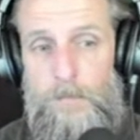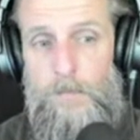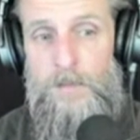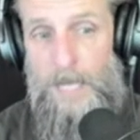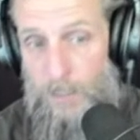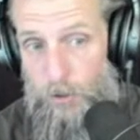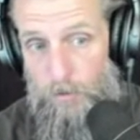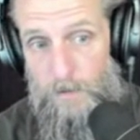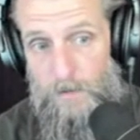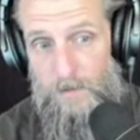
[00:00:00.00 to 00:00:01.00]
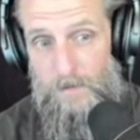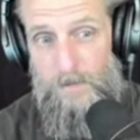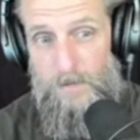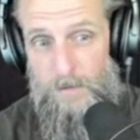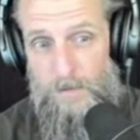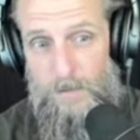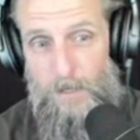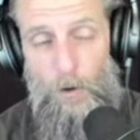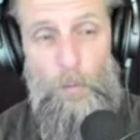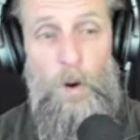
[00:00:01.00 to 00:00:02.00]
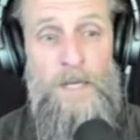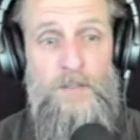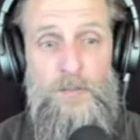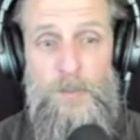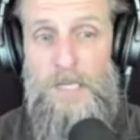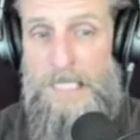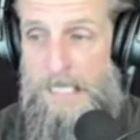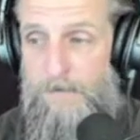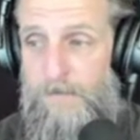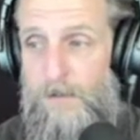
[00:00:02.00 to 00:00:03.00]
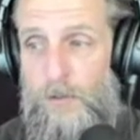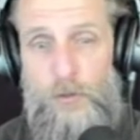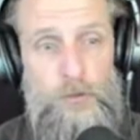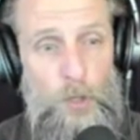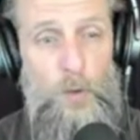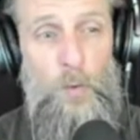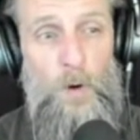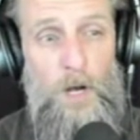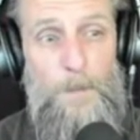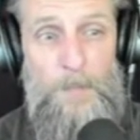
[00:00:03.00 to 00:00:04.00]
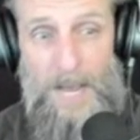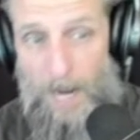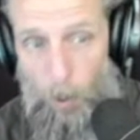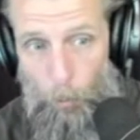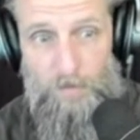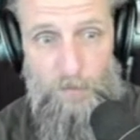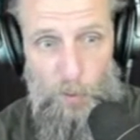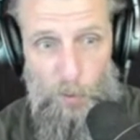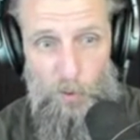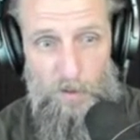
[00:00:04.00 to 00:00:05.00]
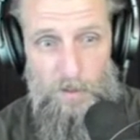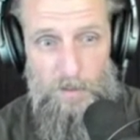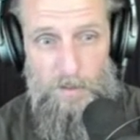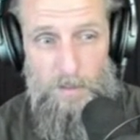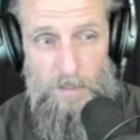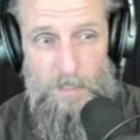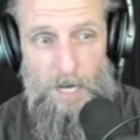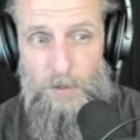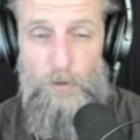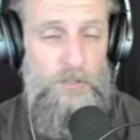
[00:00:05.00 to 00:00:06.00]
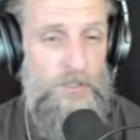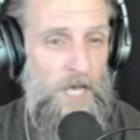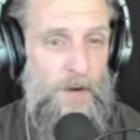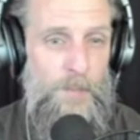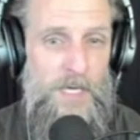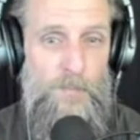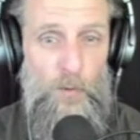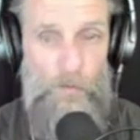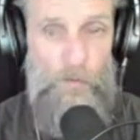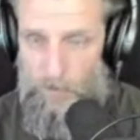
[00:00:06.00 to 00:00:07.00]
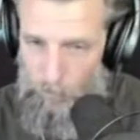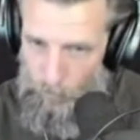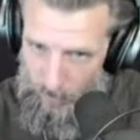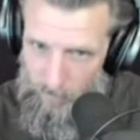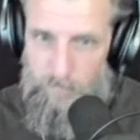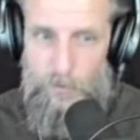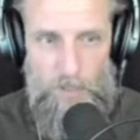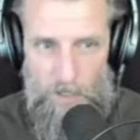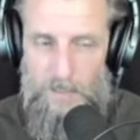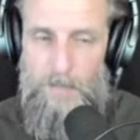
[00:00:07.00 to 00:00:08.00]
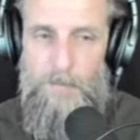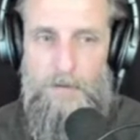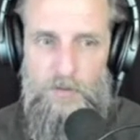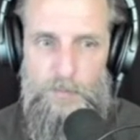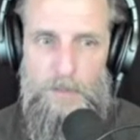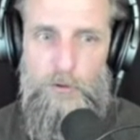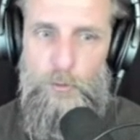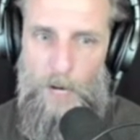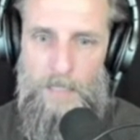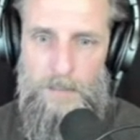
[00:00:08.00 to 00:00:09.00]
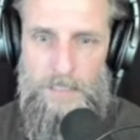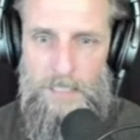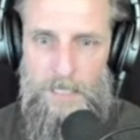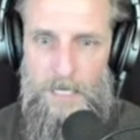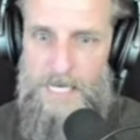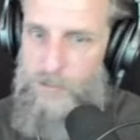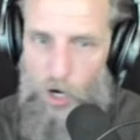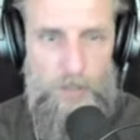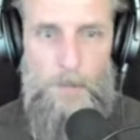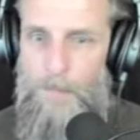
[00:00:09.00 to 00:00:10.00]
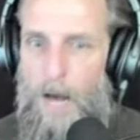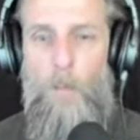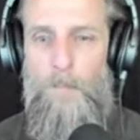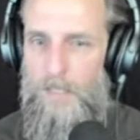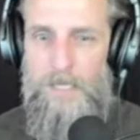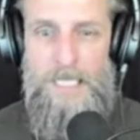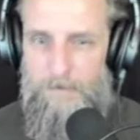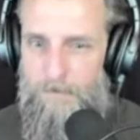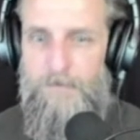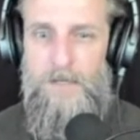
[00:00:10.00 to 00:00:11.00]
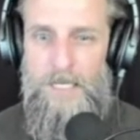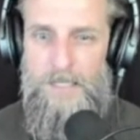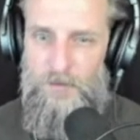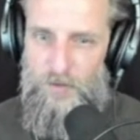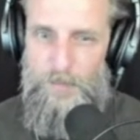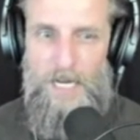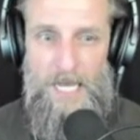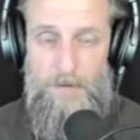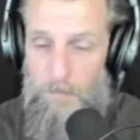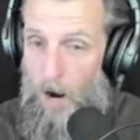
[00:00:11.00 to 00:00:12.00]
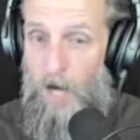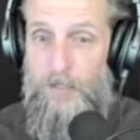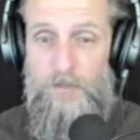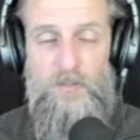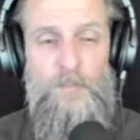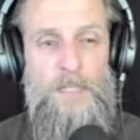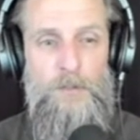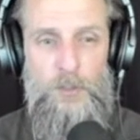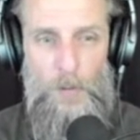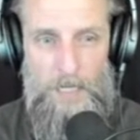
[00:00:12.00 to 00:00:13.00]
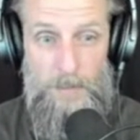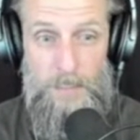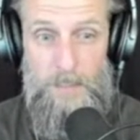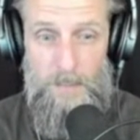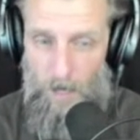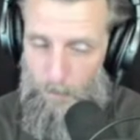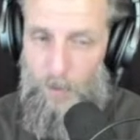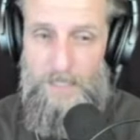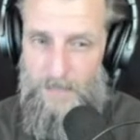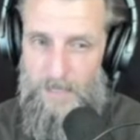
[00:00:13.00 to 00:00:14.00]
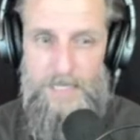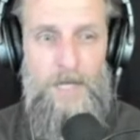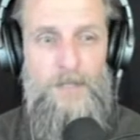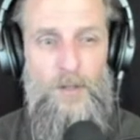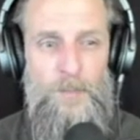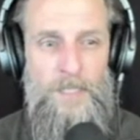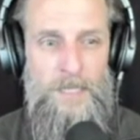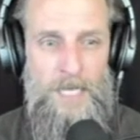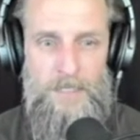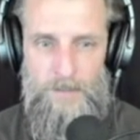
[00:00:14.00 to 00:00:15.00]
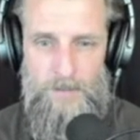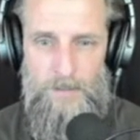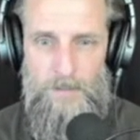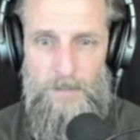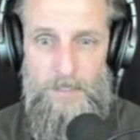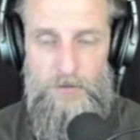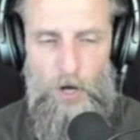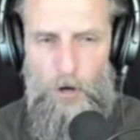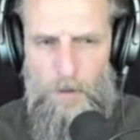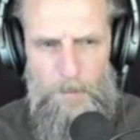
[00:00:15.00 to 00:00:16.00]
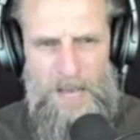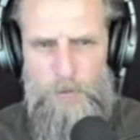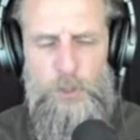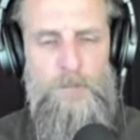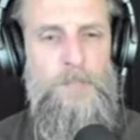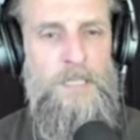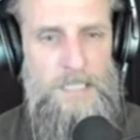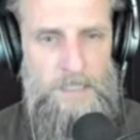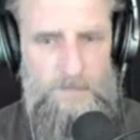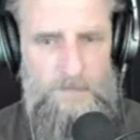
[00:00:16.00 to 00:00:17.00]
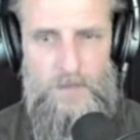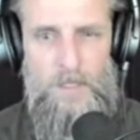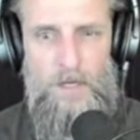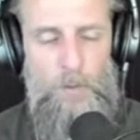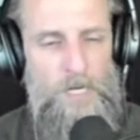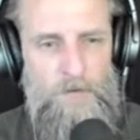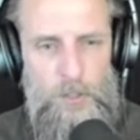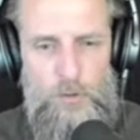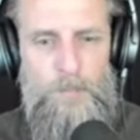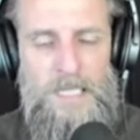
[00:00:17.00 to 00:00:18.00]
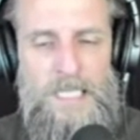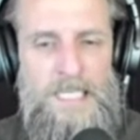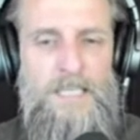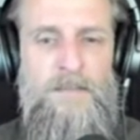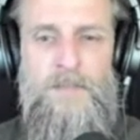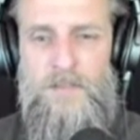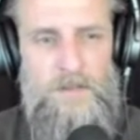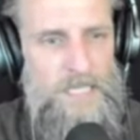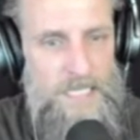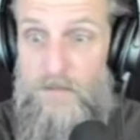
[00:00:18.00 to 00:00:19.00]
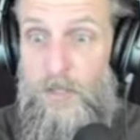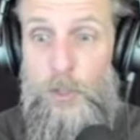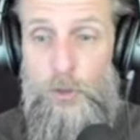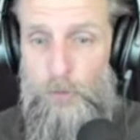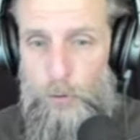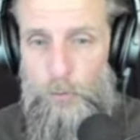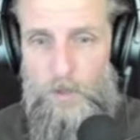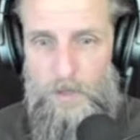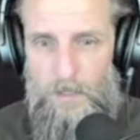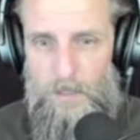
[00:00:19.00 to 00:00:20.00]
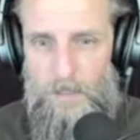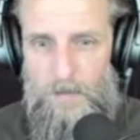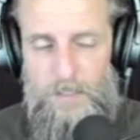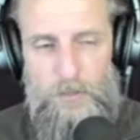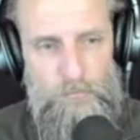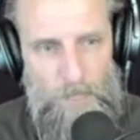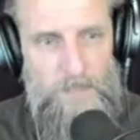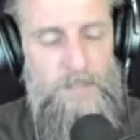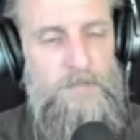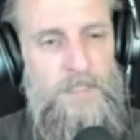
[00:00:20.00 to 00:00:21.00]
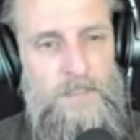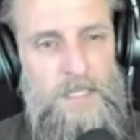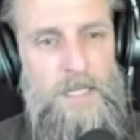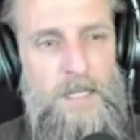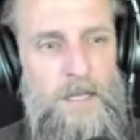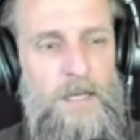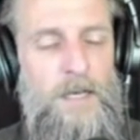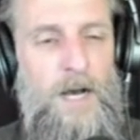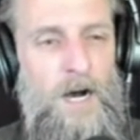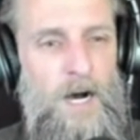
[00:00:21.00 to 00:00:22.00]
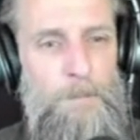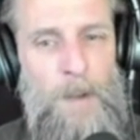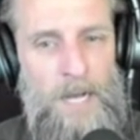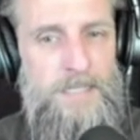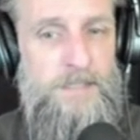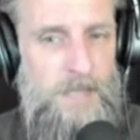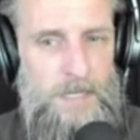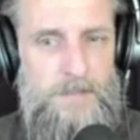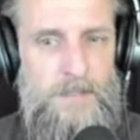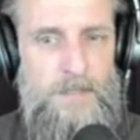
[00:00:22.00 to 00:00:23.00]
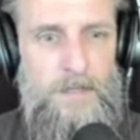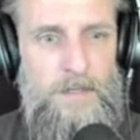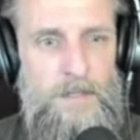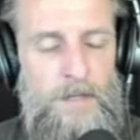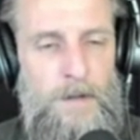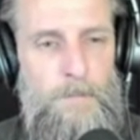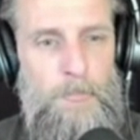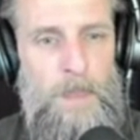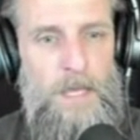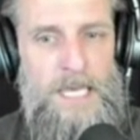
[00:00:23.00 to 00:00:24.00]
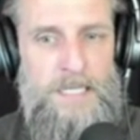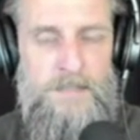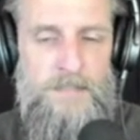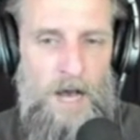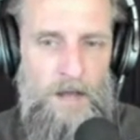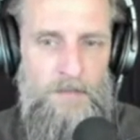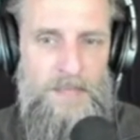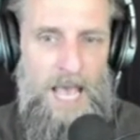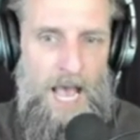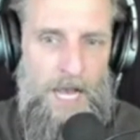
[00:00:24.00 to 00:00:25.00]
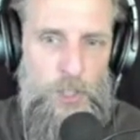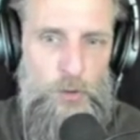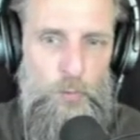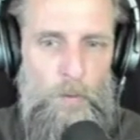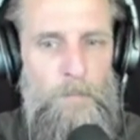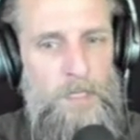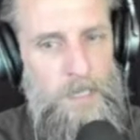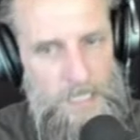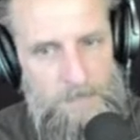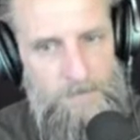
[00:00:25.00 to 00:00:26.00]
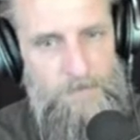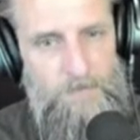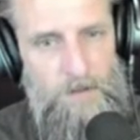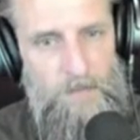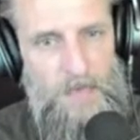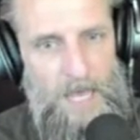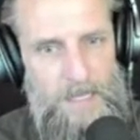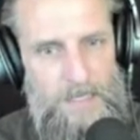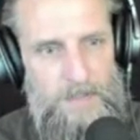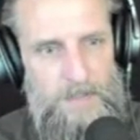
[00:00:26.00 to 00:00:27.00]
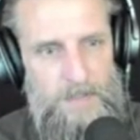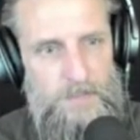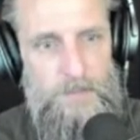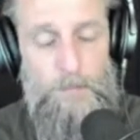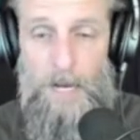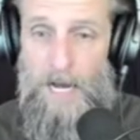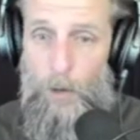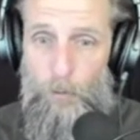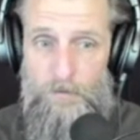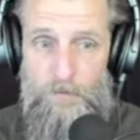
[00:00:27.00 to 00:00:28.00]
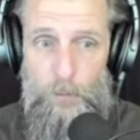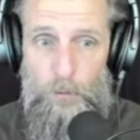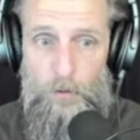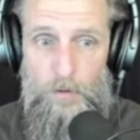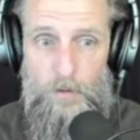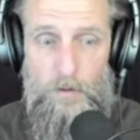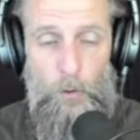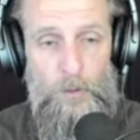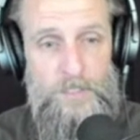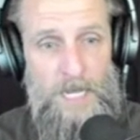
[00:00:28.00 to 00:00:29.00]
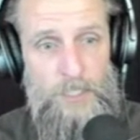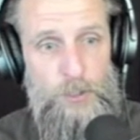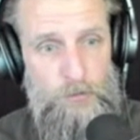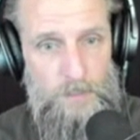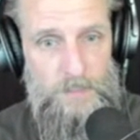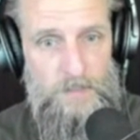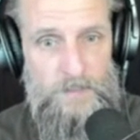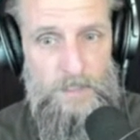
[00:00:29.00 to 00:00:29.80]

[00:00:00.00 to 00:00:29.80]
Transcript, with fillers: dangerous? Why is belief so powerful. I know there's a lot of people. Remember, we're we're talking about spirituality. It's all about belief in spirit in modern spirituality. I'll break that down a little bit later. It's all about your beliefs. Whatever you believe is is the truth. This relativistic uh, mindset. It's not the actual belief that is powerful or dangerous.